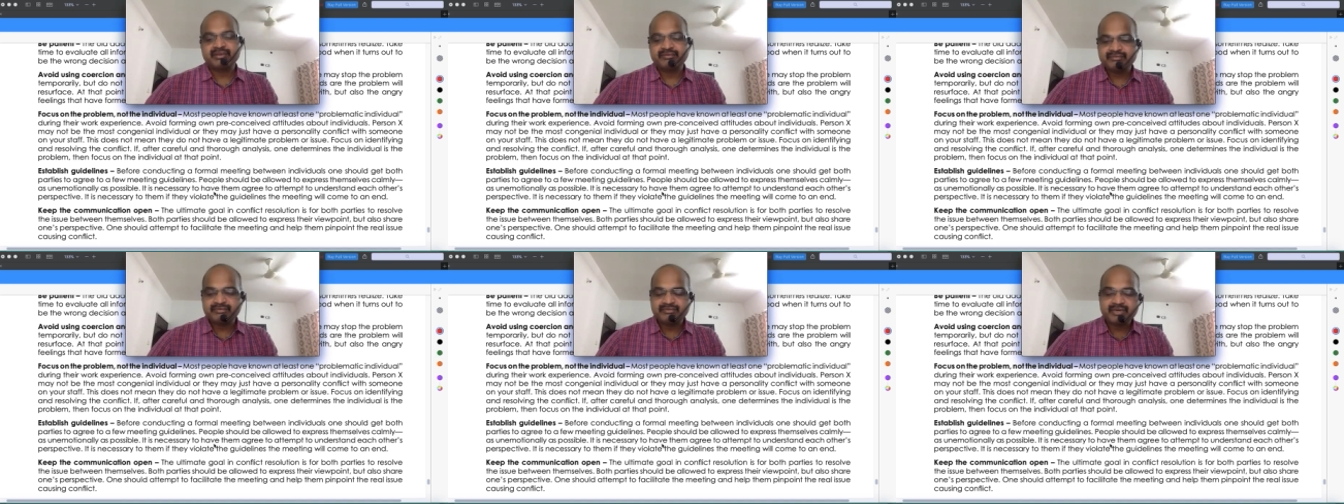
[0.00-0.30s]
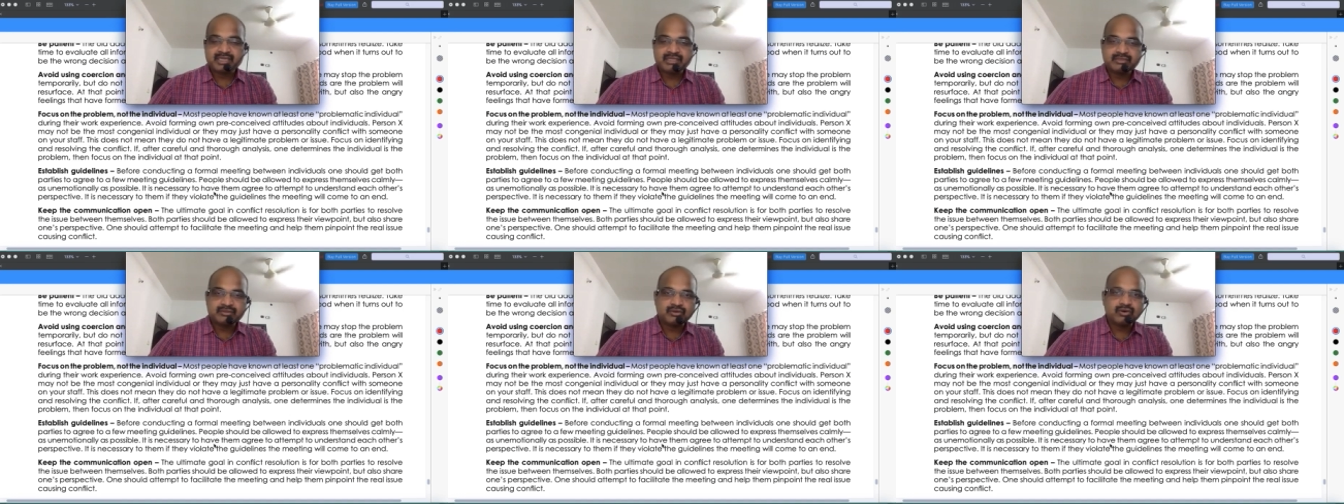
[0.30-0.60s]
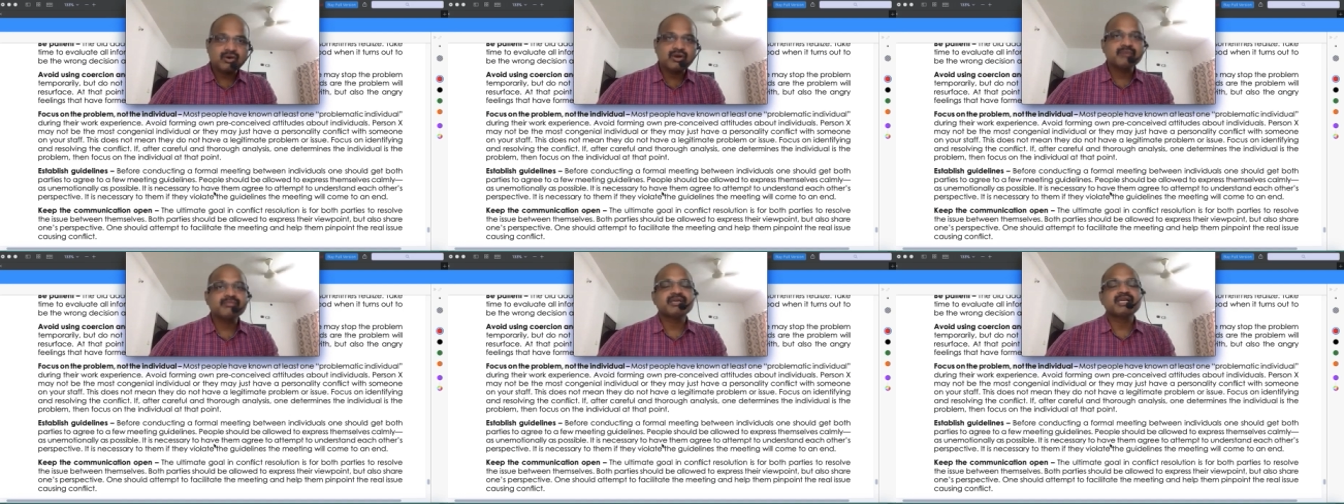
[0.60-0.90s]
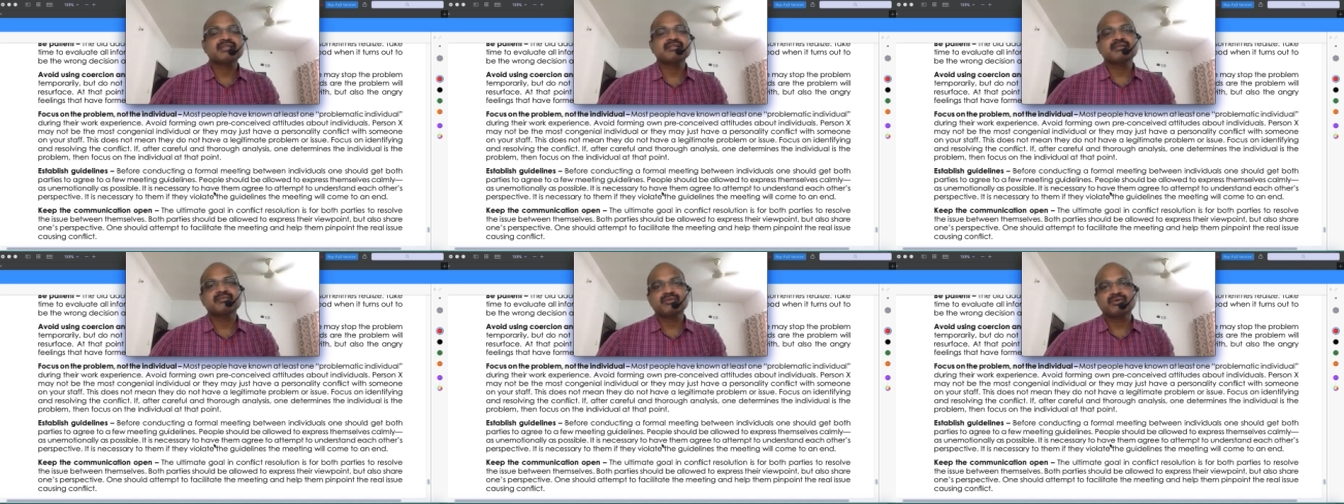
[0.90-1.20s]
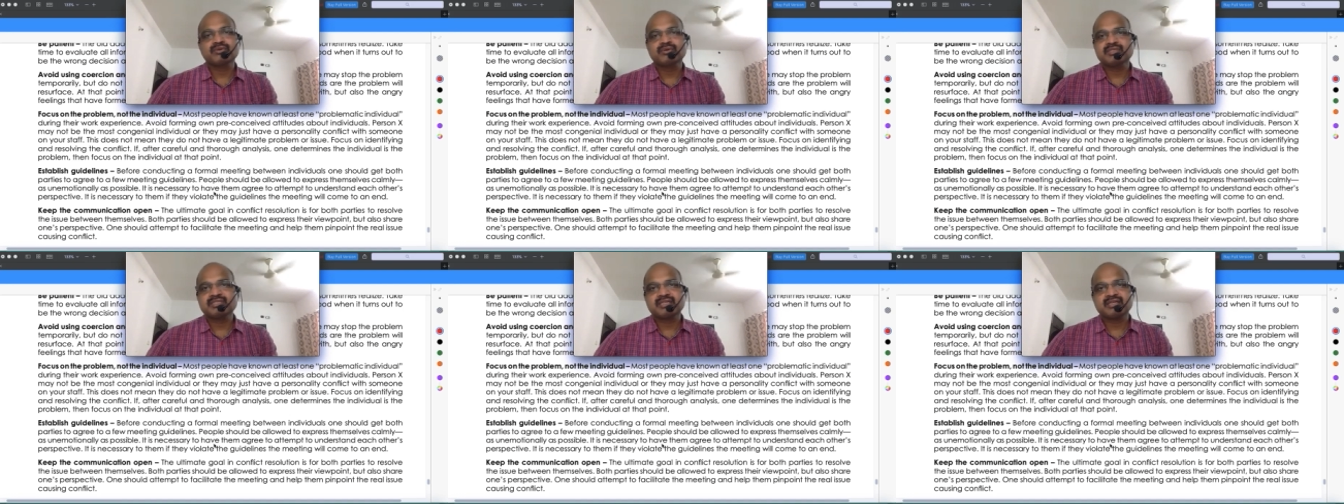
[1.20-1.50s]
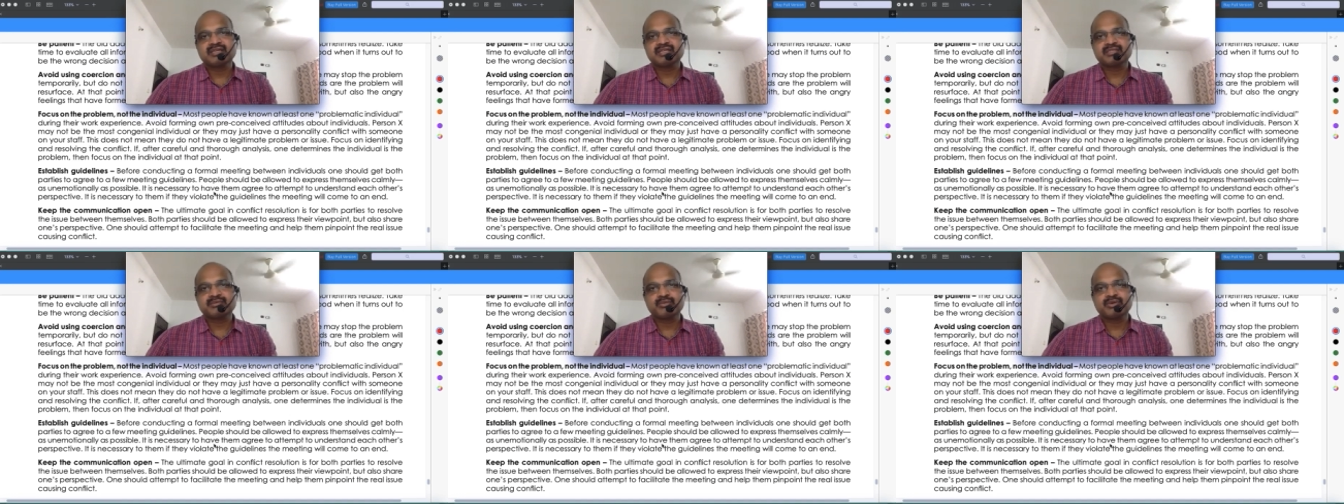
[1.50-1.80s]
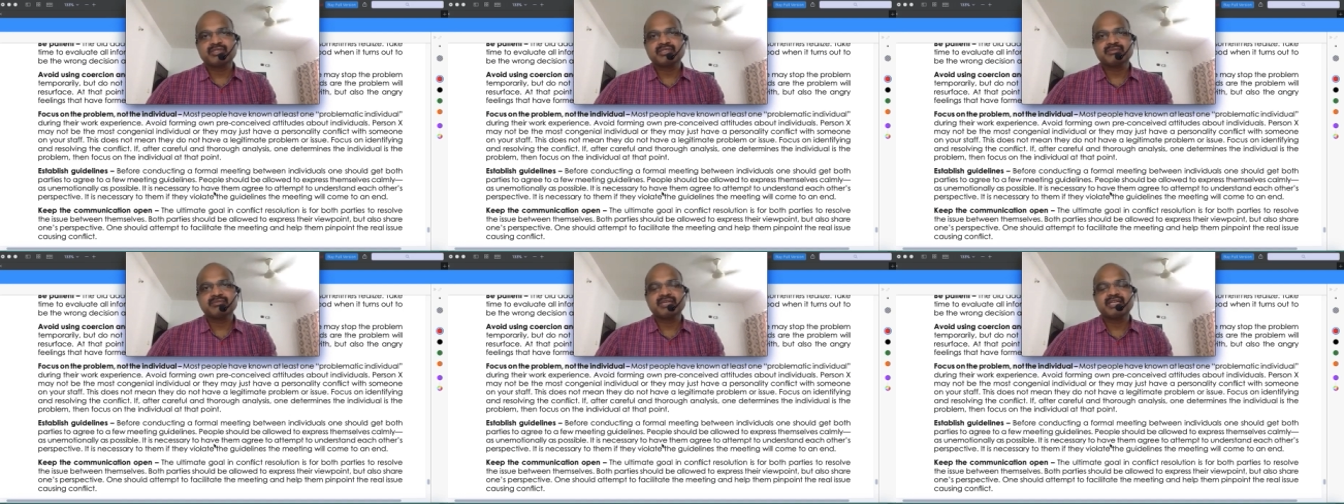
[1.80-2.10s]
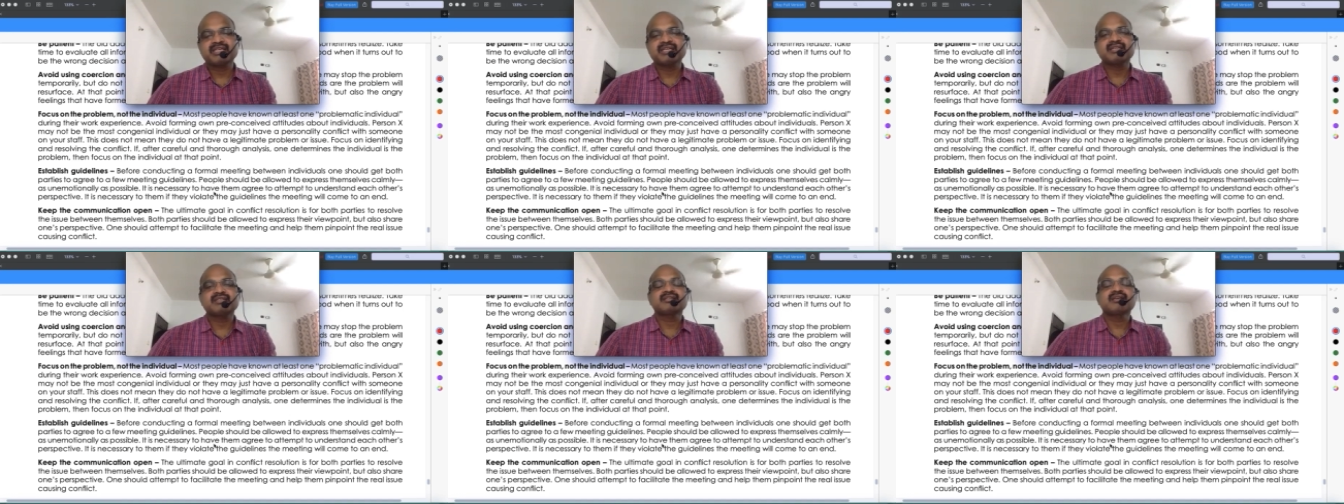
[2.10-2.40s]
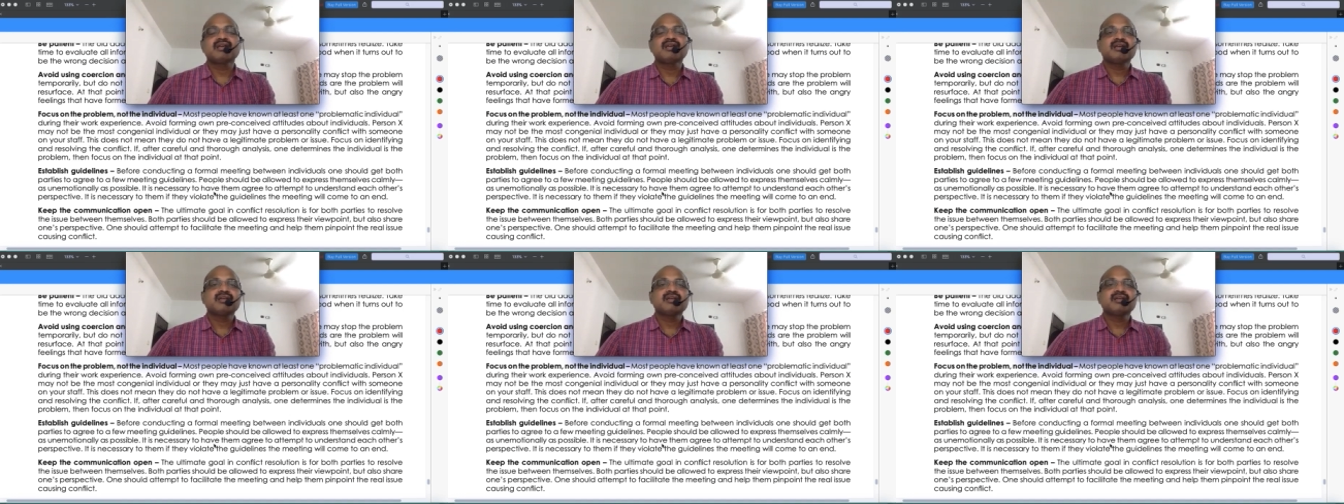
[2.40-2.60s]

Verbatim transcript: every job has some rules and responsibilities